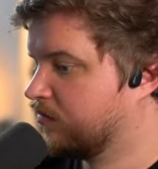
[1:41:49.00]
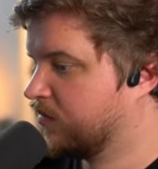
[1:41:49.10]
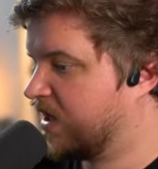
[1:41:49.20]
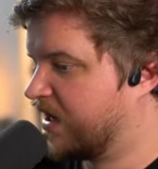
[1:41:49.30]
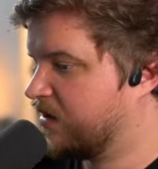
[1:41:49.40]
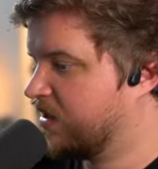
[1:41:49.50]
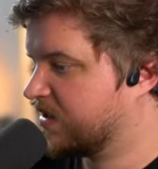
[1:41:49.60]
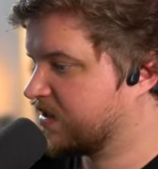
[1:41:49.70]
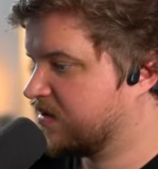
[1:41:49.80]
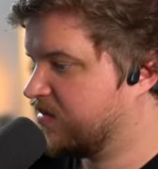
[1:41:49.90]
don't think
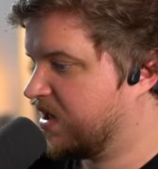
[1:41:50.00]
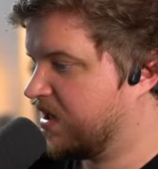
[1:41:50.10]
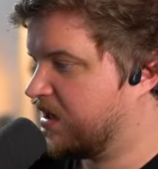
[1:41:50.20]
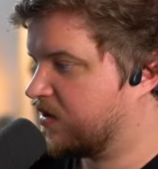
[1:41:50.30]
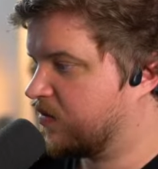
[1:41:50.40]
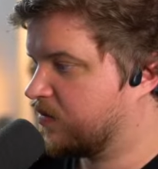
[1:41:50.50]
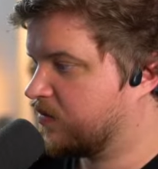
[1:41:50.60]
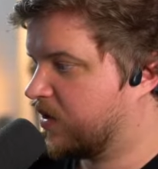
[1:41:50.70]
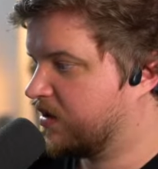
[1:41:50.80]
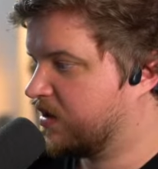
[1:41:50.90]
it's going to be any other
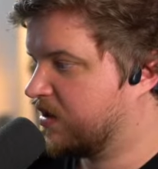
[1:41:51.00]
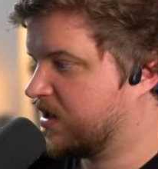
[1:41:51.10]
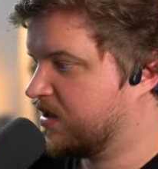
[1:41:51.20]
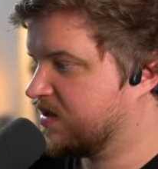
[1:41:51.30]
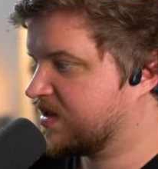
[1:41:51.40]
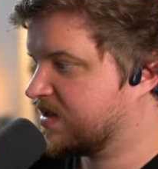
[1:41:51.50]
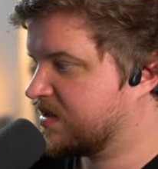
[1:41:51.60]
one than these.